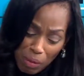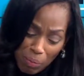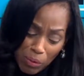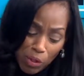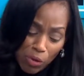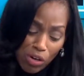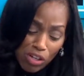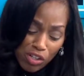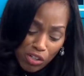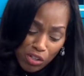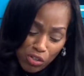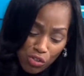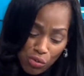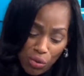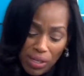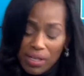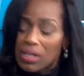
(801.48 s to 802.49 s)
people who are just
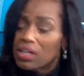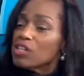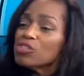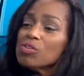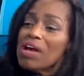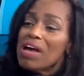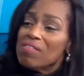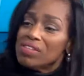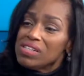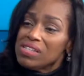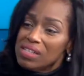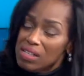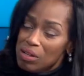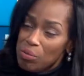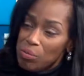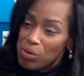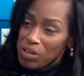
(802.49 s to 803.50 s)
joining us or haven't
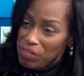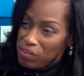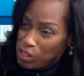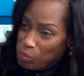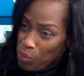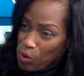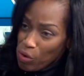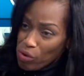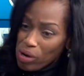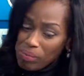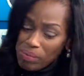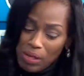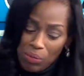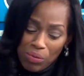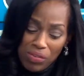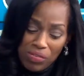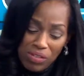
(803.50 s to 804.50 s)
seen a previous program
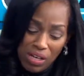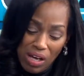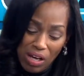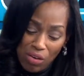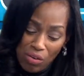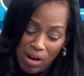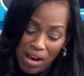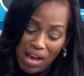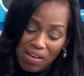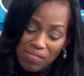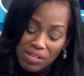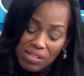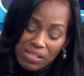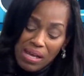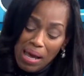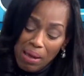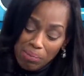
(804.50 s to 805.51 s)
that we've done or
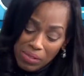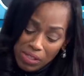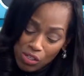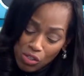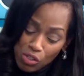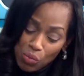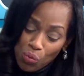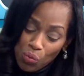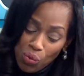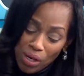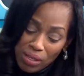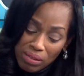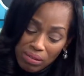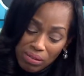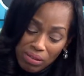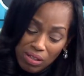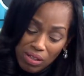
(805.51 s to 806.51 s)
haven't tapped into
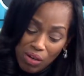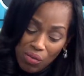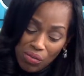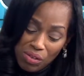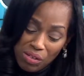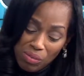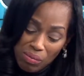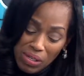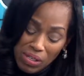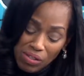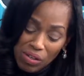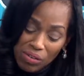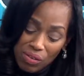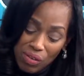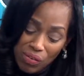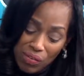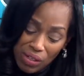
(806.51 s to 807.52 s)
what this means
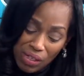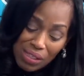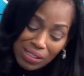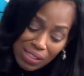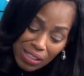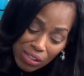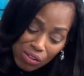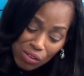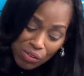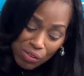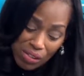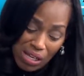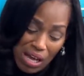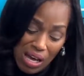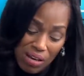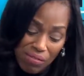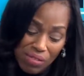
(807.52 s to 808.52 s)
on the clinical
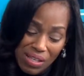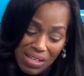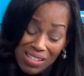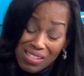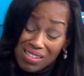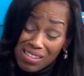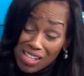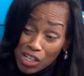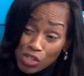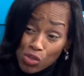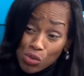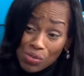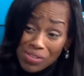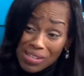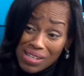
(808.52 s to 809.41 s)
side of things, these are